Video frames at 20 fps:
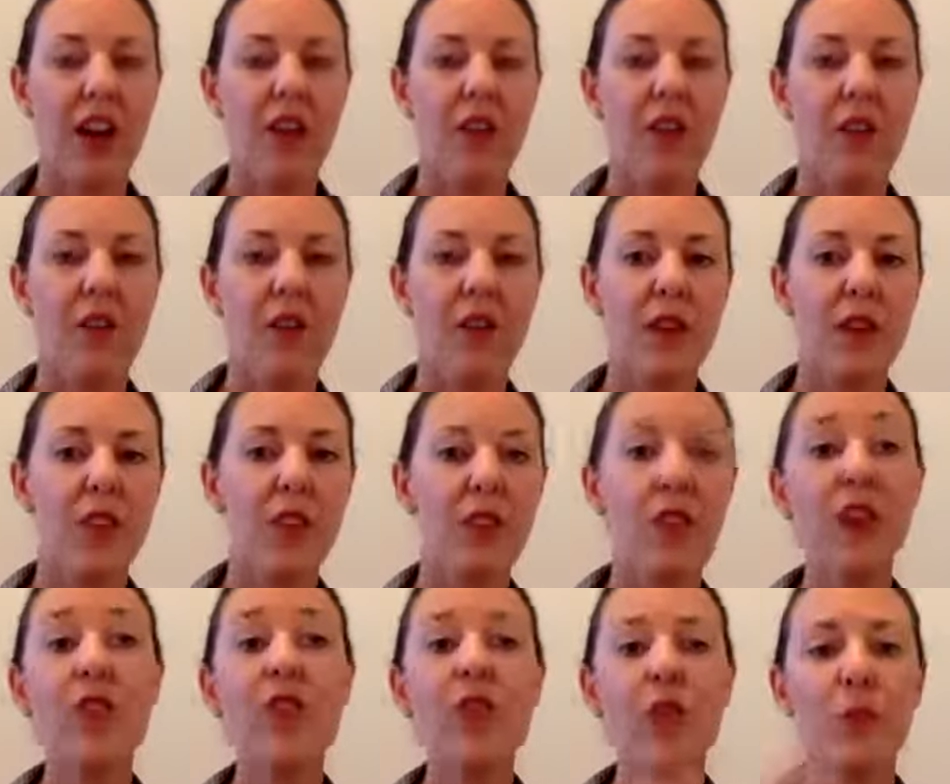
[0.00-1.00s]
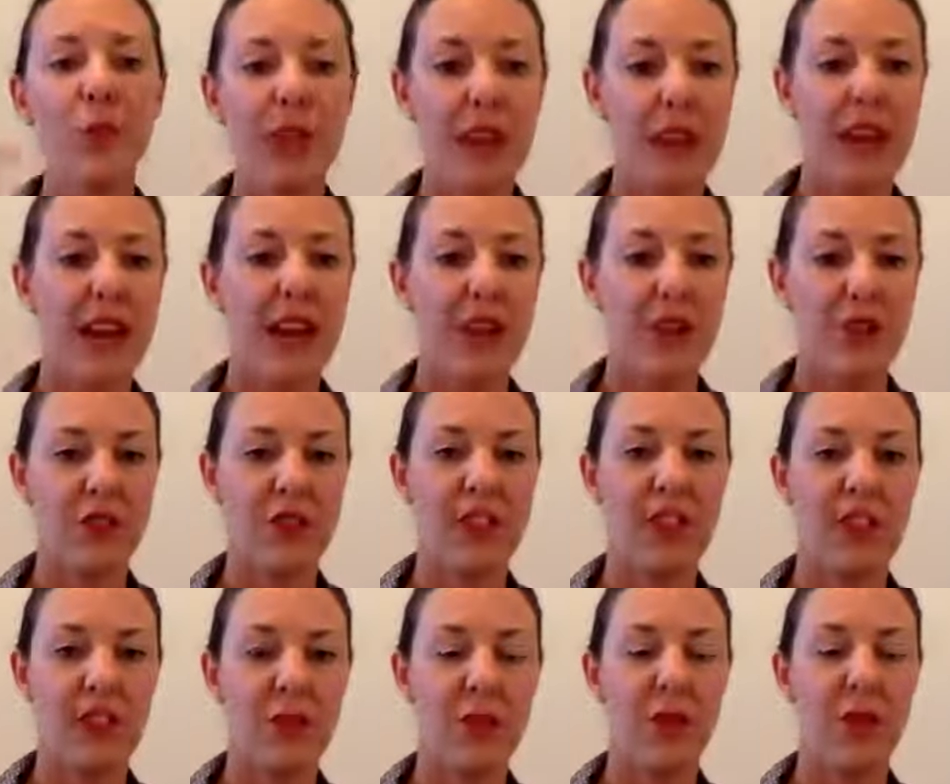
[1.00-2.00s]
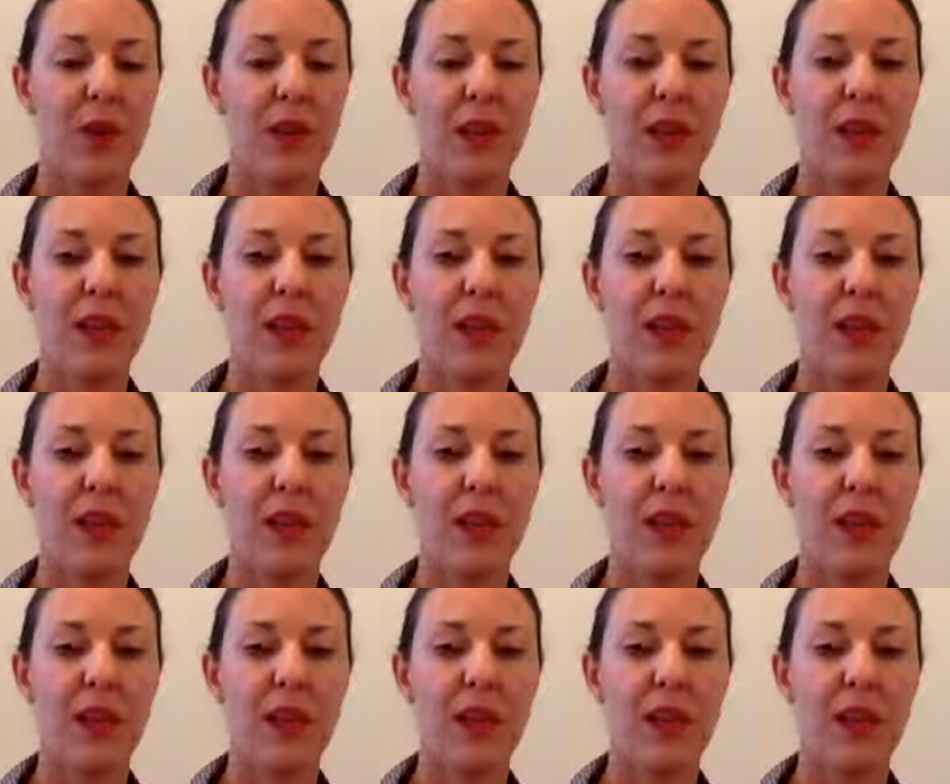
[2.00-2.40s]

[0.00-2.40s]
from a general pediatric standpoint